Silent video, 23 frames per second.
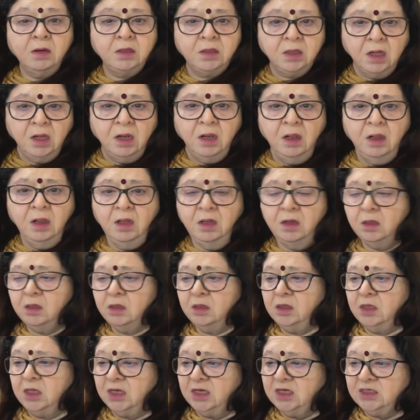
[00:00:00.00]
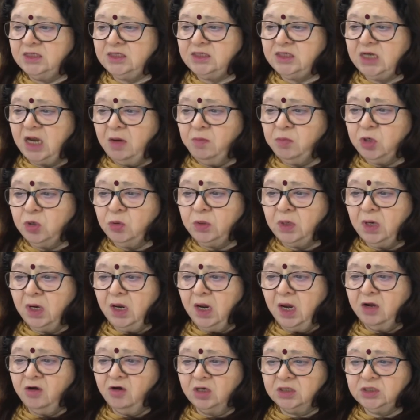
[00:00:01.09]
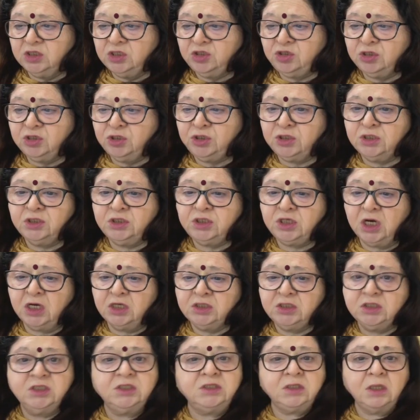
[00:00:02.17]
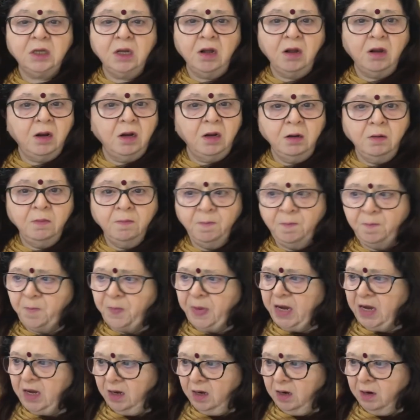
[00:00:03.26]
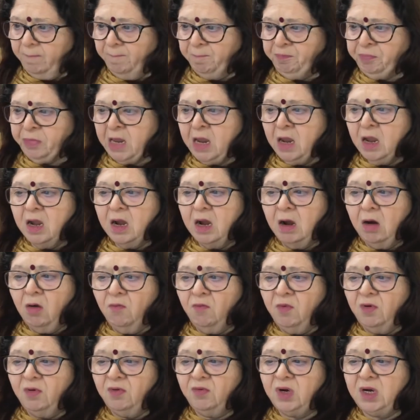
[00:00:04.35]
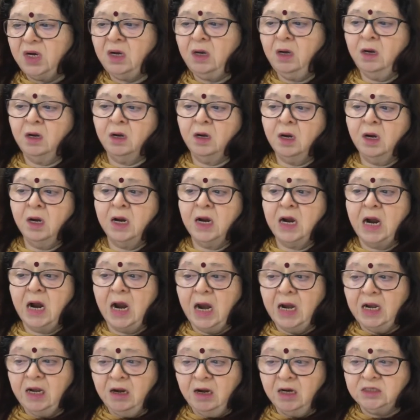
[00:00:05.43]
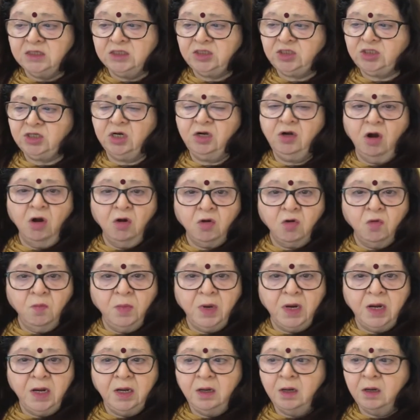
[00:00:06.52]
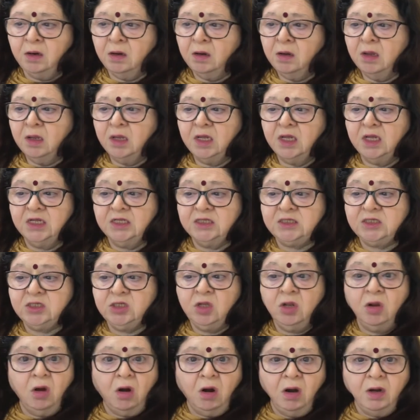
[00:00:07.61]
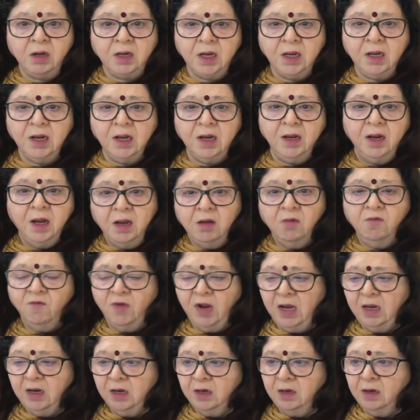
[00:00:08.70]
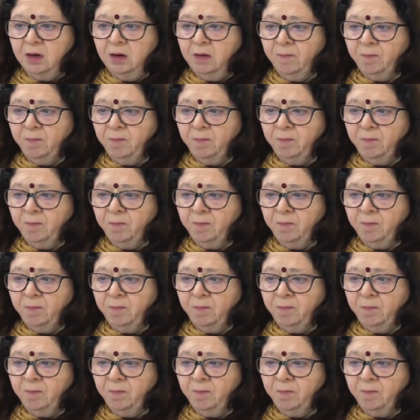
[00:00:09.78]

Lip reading: till the stamp duty and registration charges are paid. However, unregistered document is not invalid